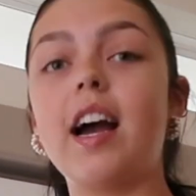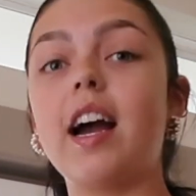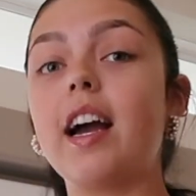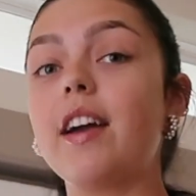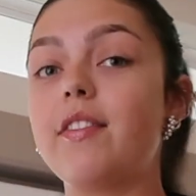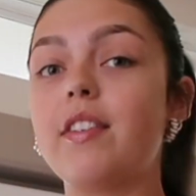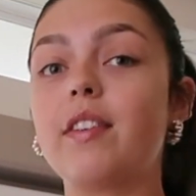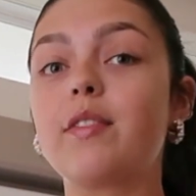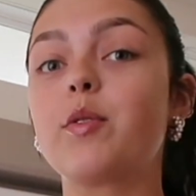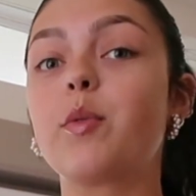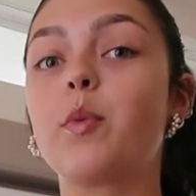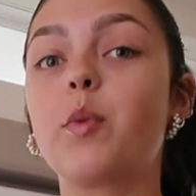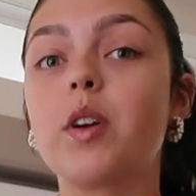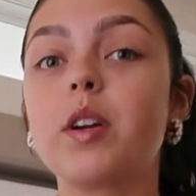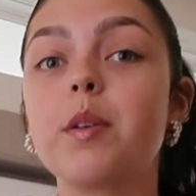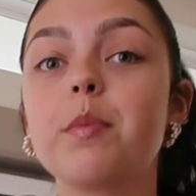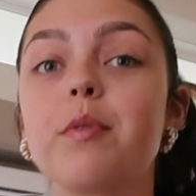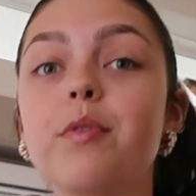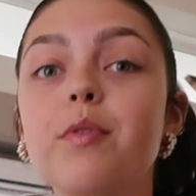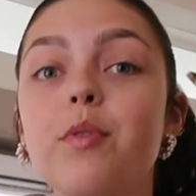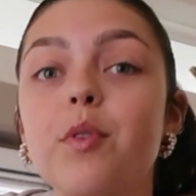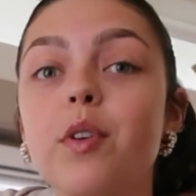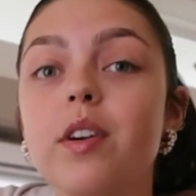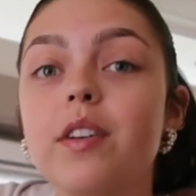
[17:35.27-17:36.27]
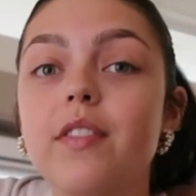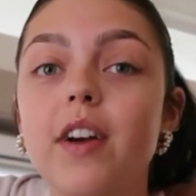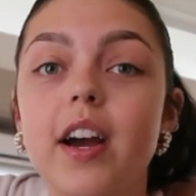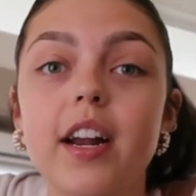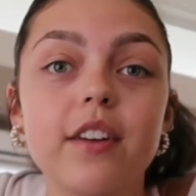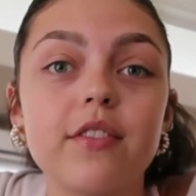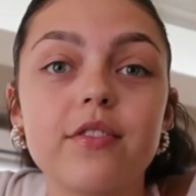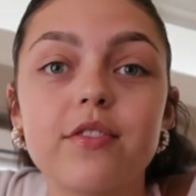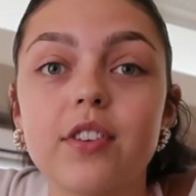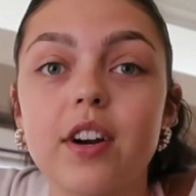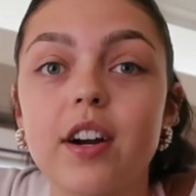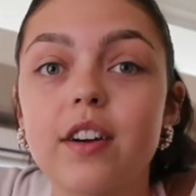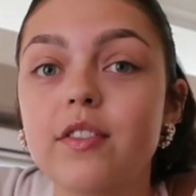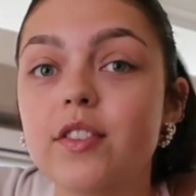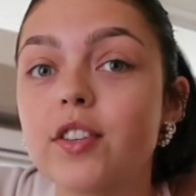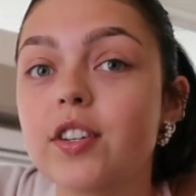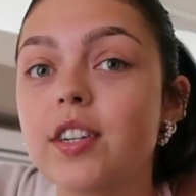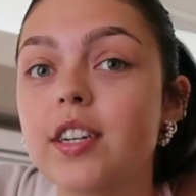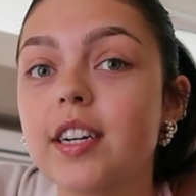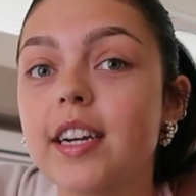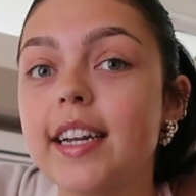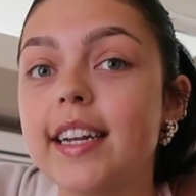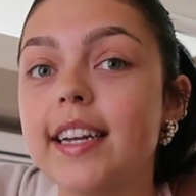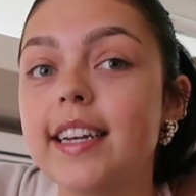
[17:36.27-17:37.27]
I've never worn it before. I've had it
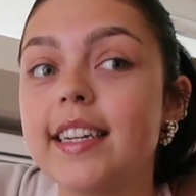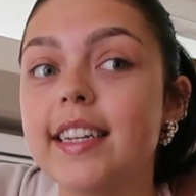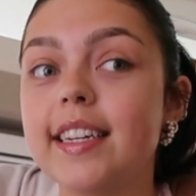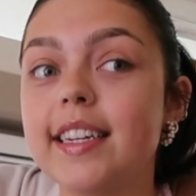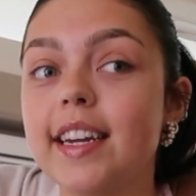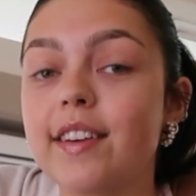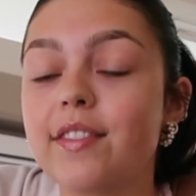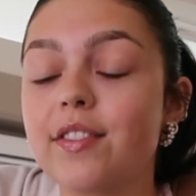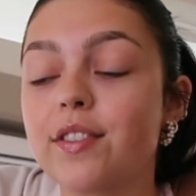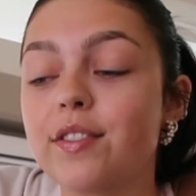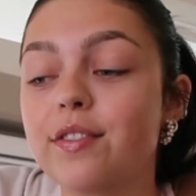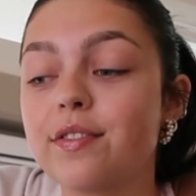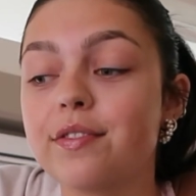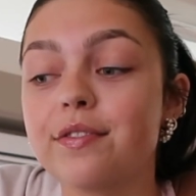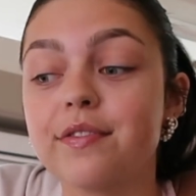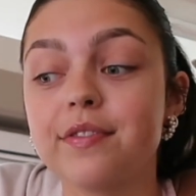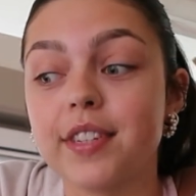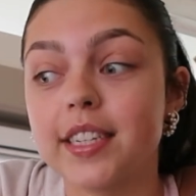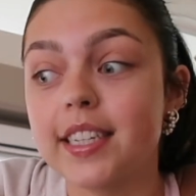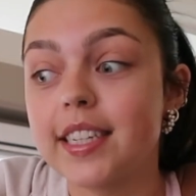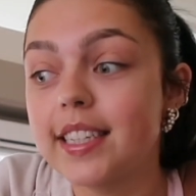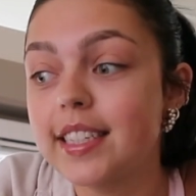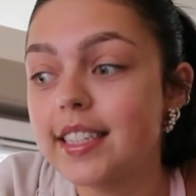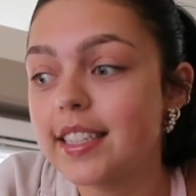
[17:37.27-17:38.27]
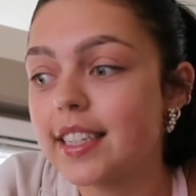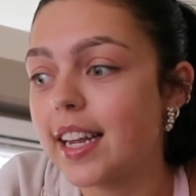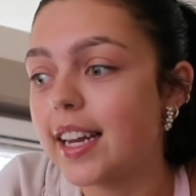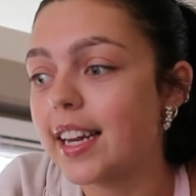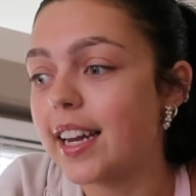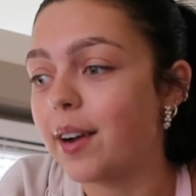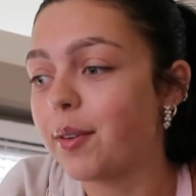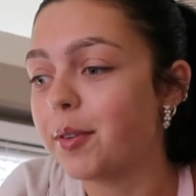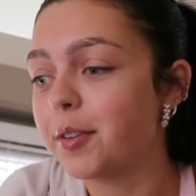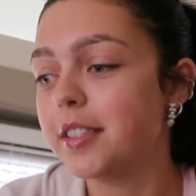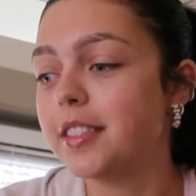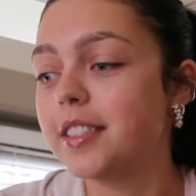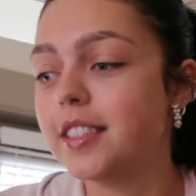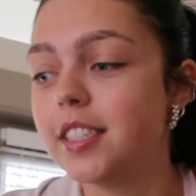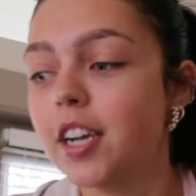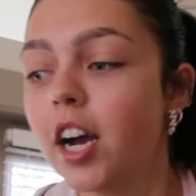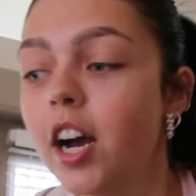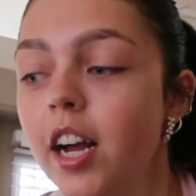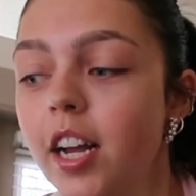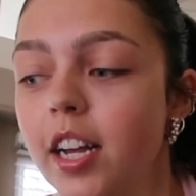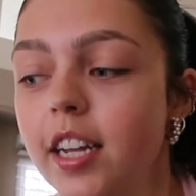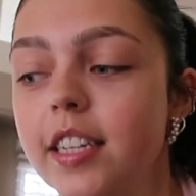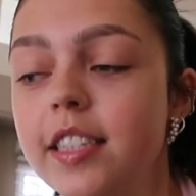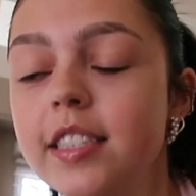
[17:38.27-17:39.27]
forever and it never fit, and now it
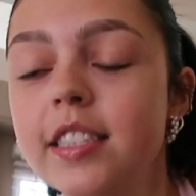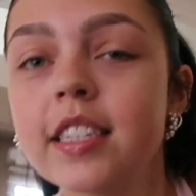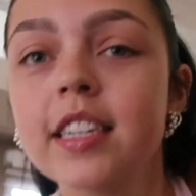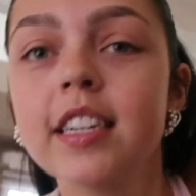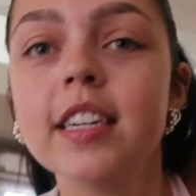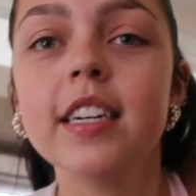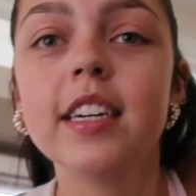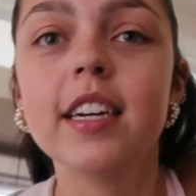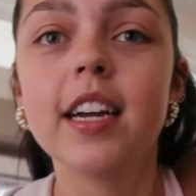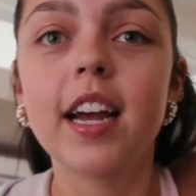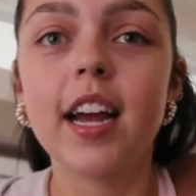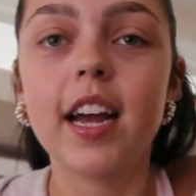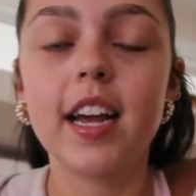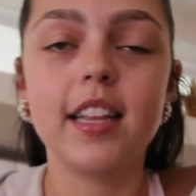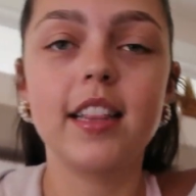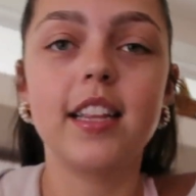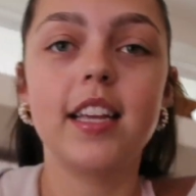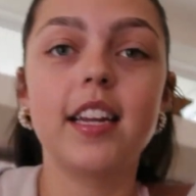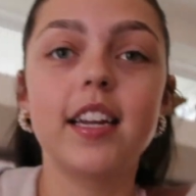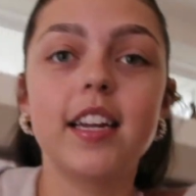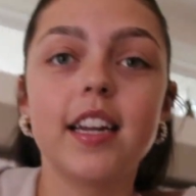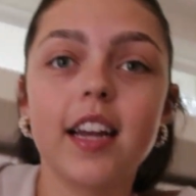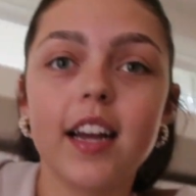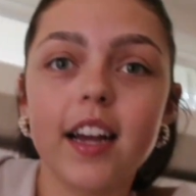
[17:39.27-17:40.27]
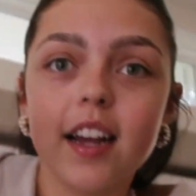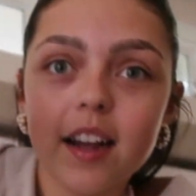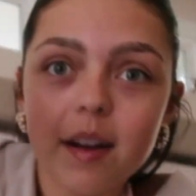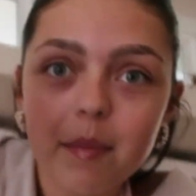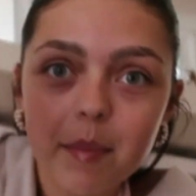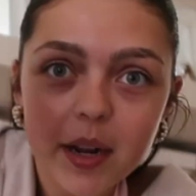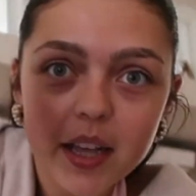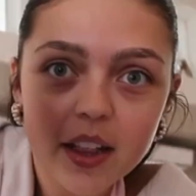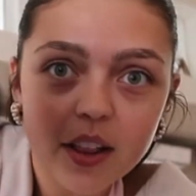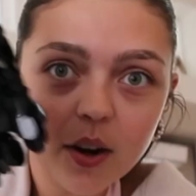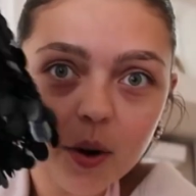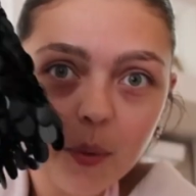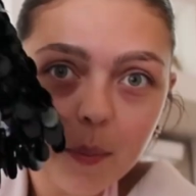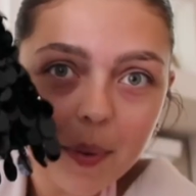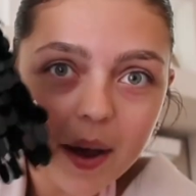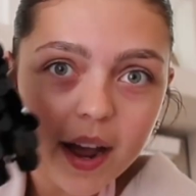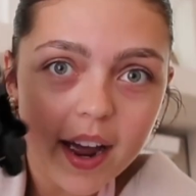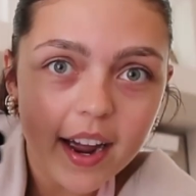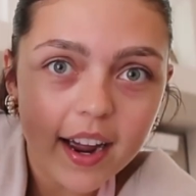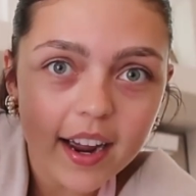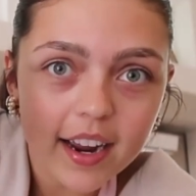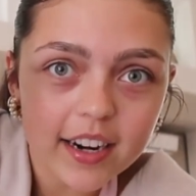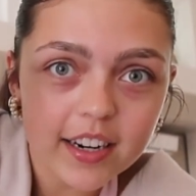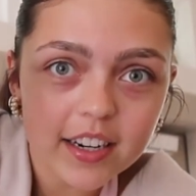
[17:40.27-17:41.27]
does. And then my little
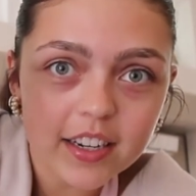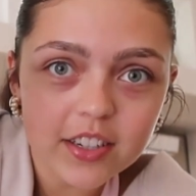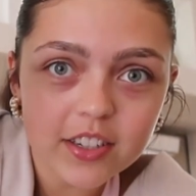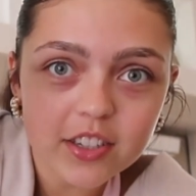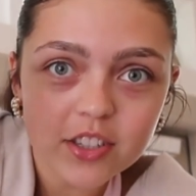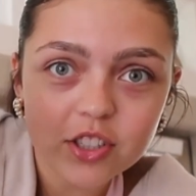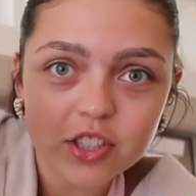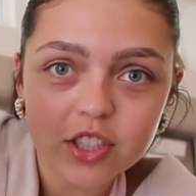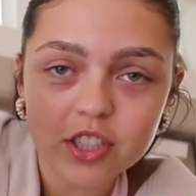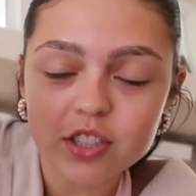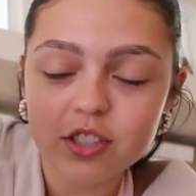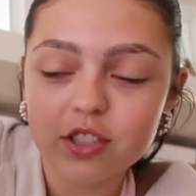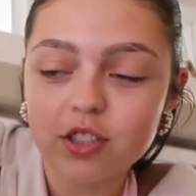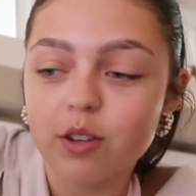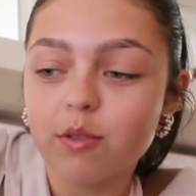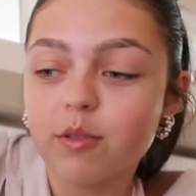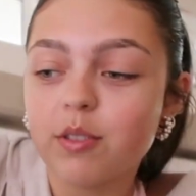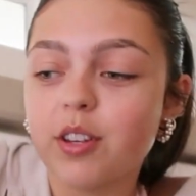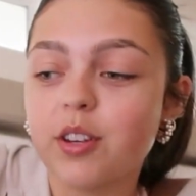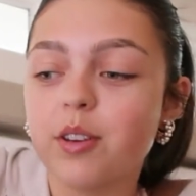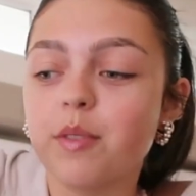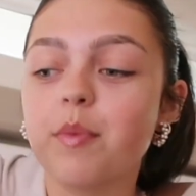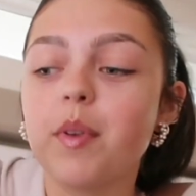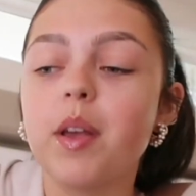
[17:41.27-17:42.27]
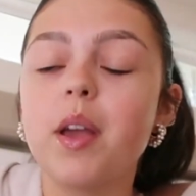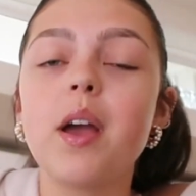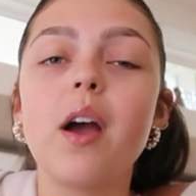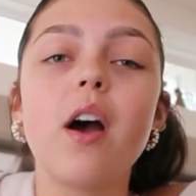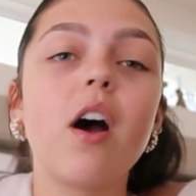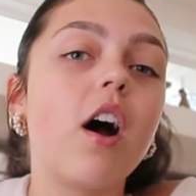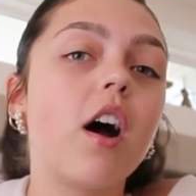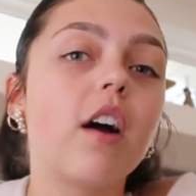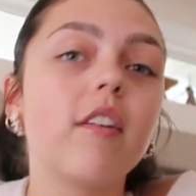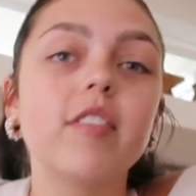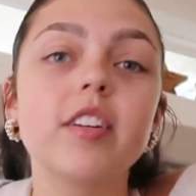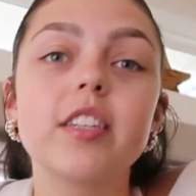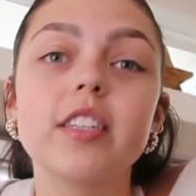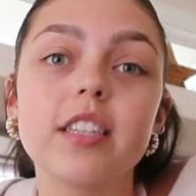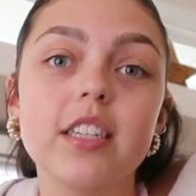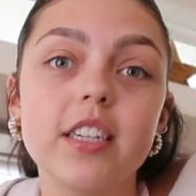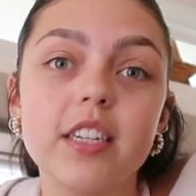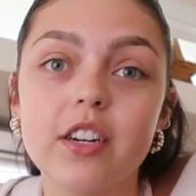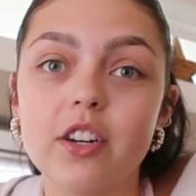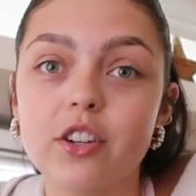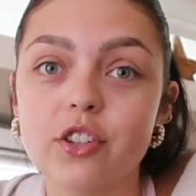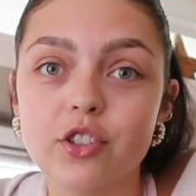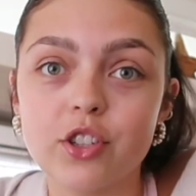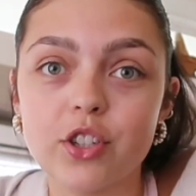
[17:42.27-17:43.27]
bag. She's so cute.
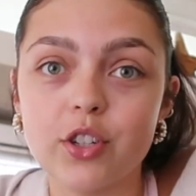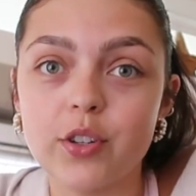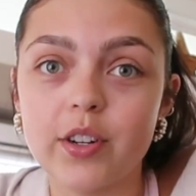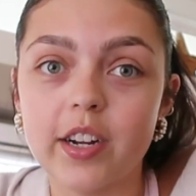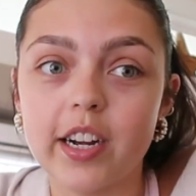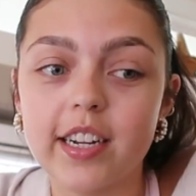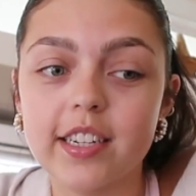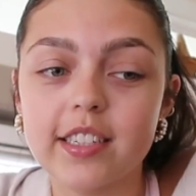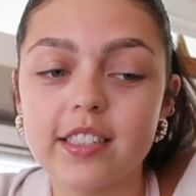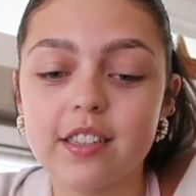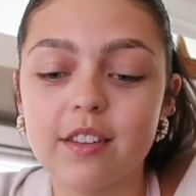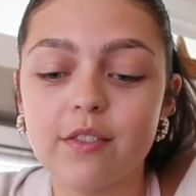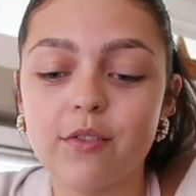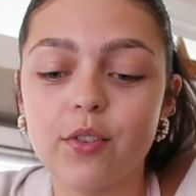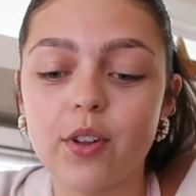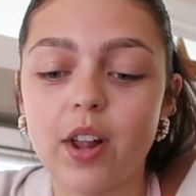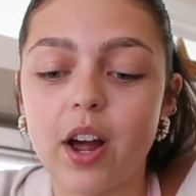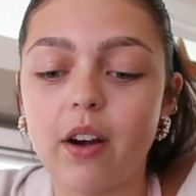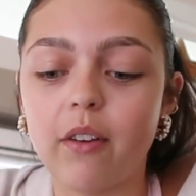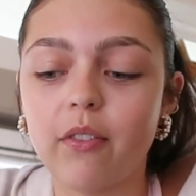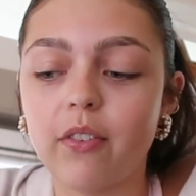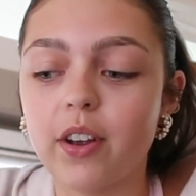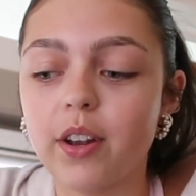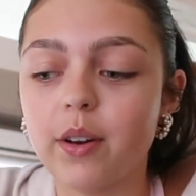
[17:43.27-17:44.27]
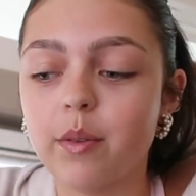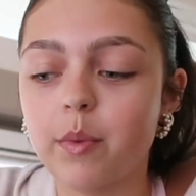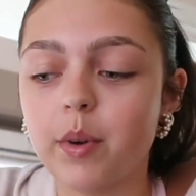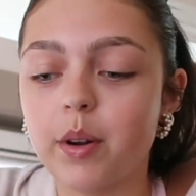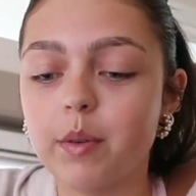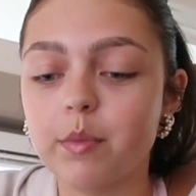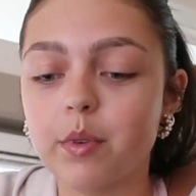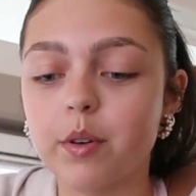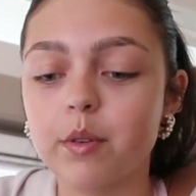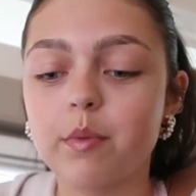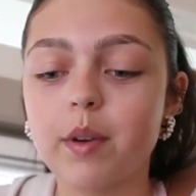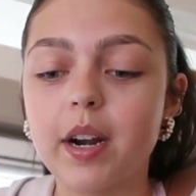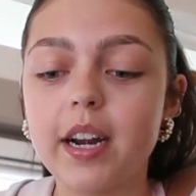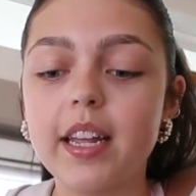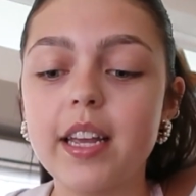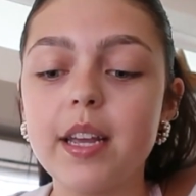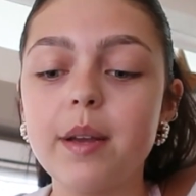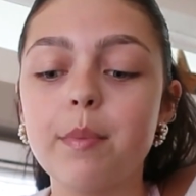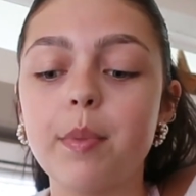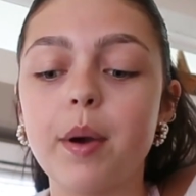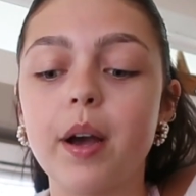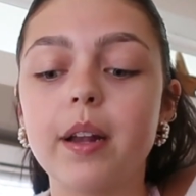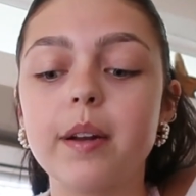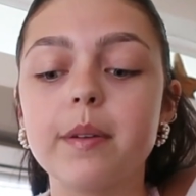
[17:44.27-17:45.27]
Obviously, I'll show you guys the full outfit when we're
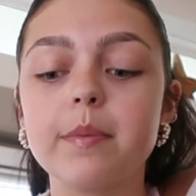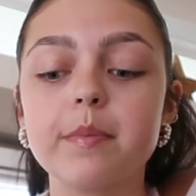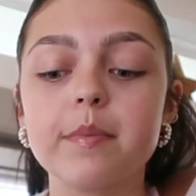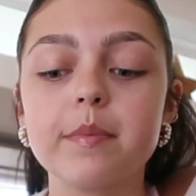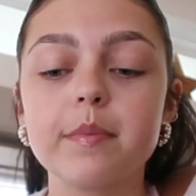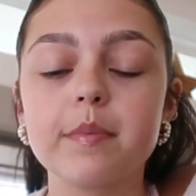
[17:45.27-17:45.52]
ready, but